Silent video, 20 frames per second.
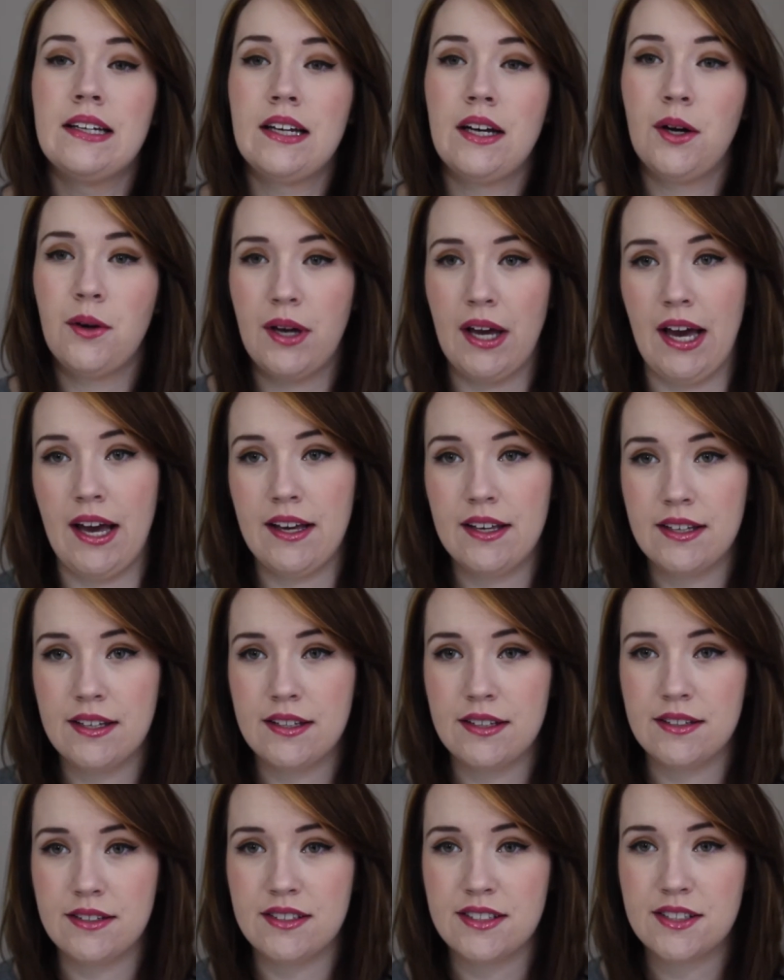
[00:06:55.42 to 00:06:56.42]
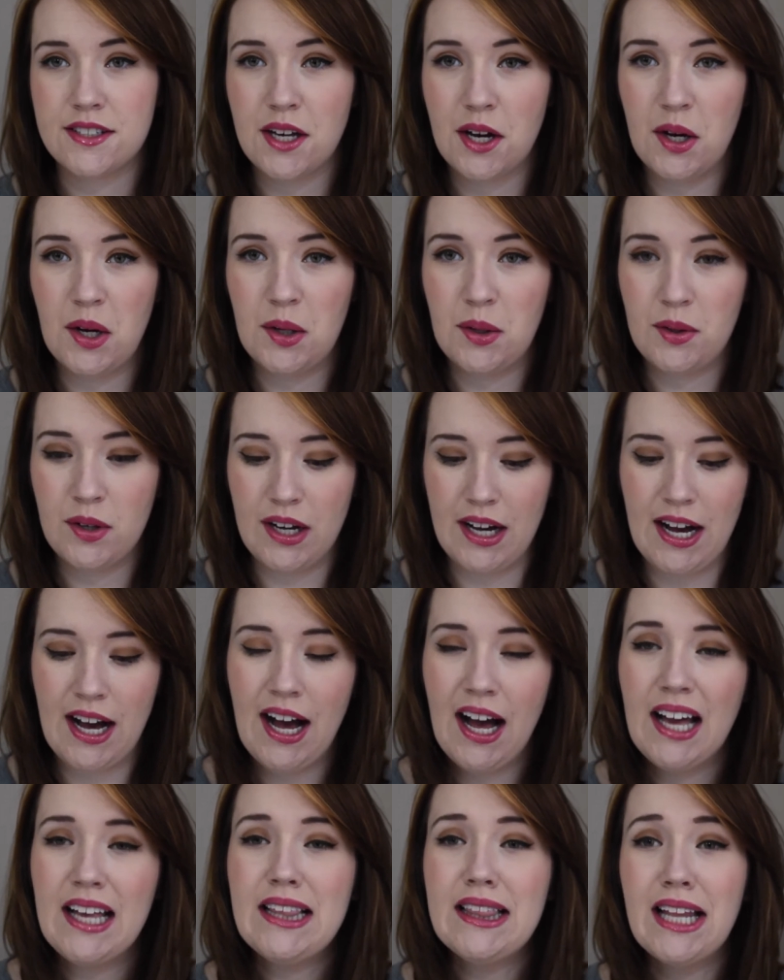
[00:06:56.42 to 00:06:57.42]
Okay, so
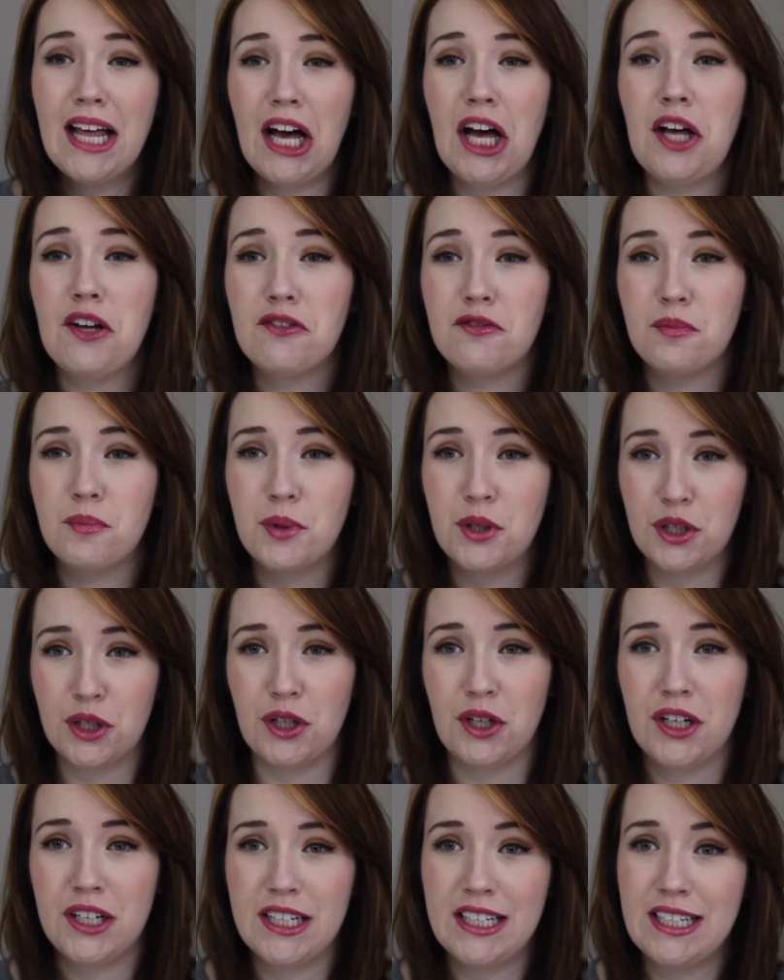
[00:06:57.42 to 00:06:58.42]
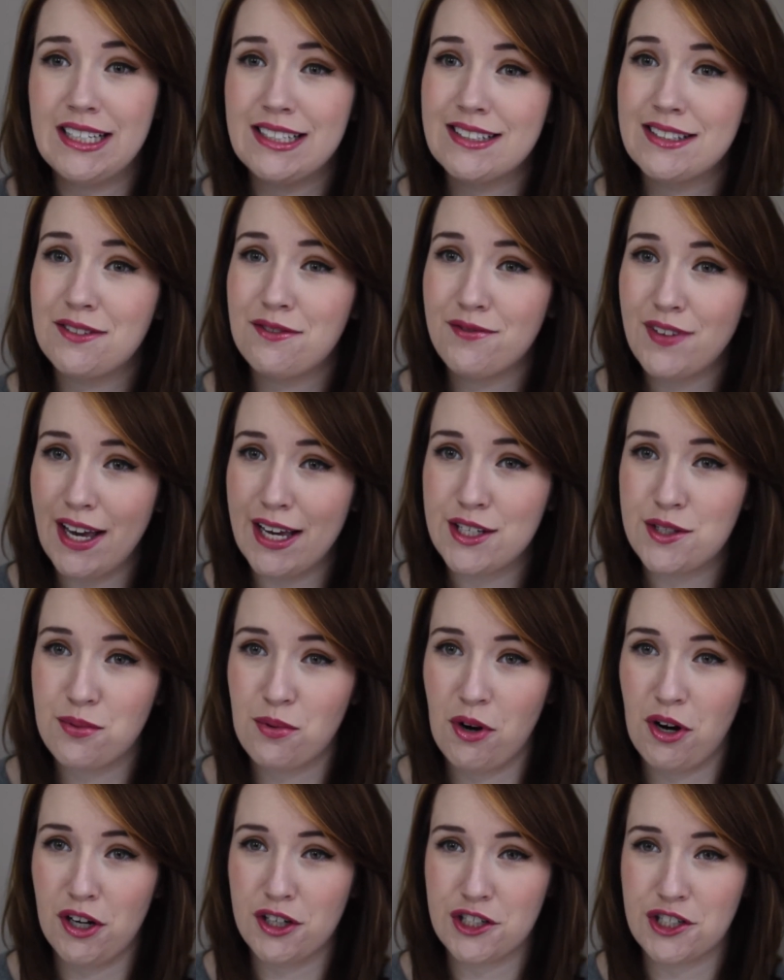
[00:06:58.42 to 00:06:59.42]
I love Purity's face
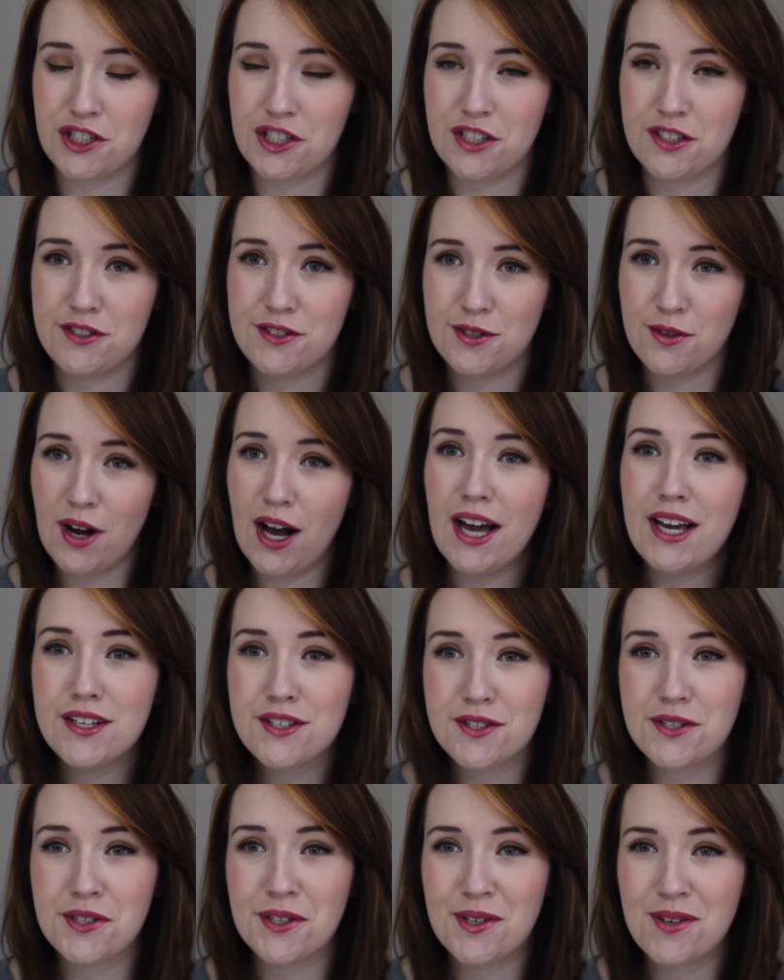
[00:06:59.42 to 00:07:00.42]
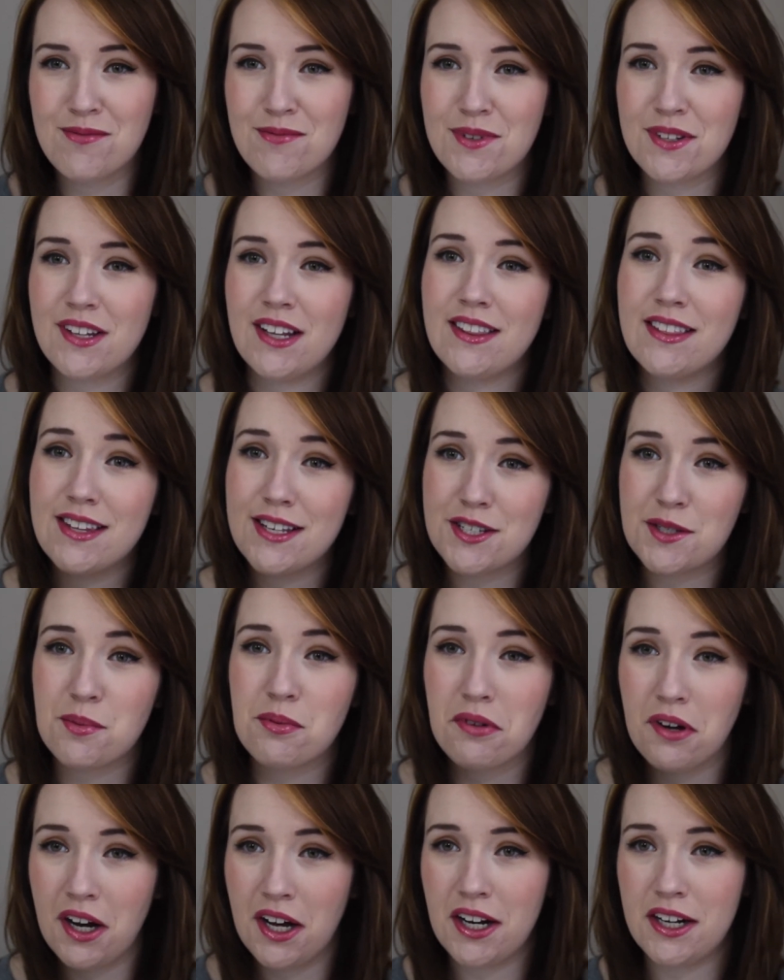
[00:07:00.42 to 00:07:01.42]
wash. So I assumed that this
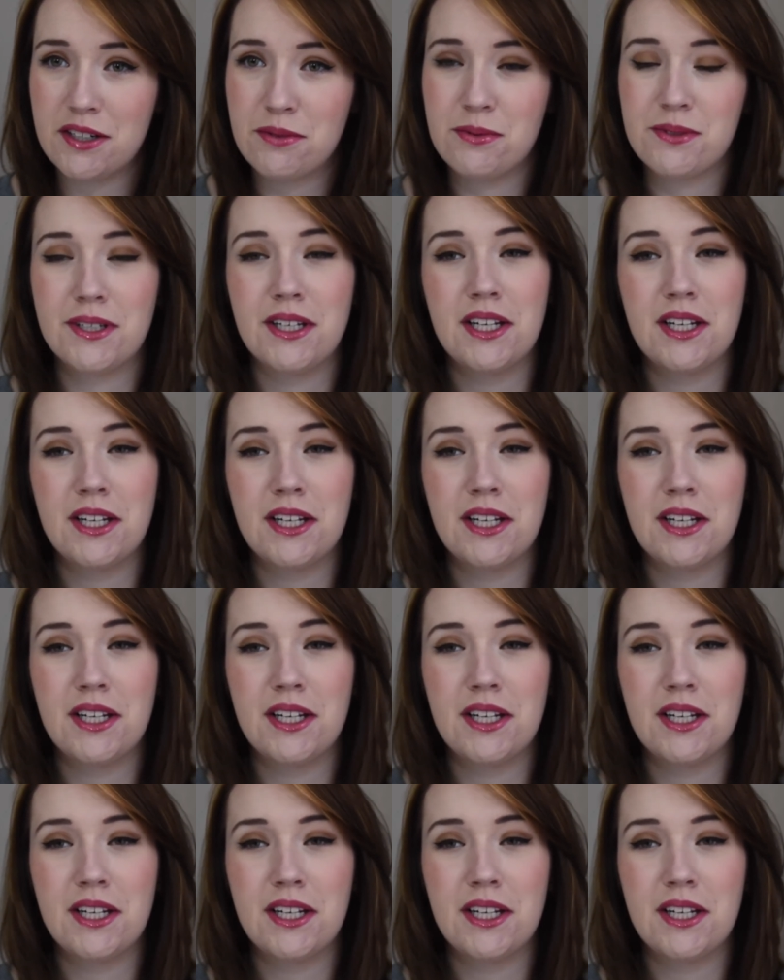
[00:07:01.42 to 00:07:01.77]
product was